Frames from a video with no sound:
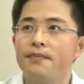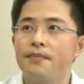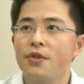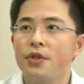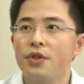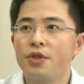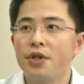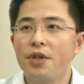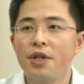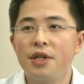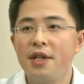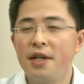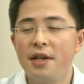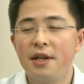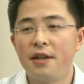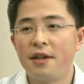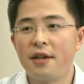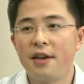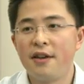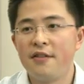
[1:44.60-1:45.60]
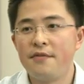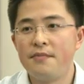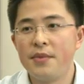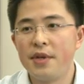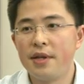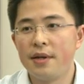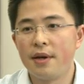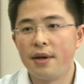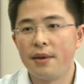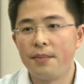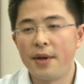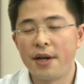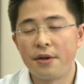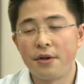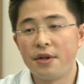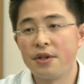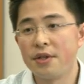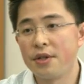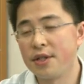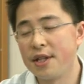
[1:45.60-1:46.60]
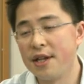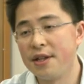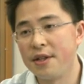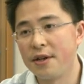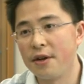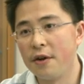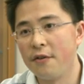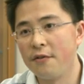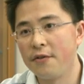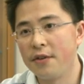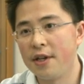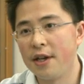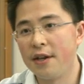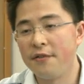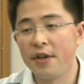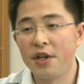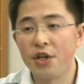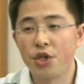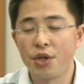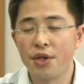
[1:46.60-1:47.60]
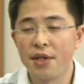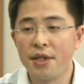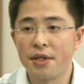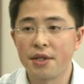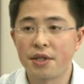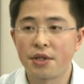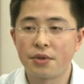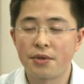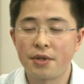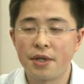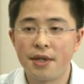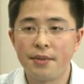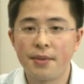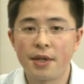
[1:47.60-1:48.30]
Certainly, it gave me a better understanding of the aviation industry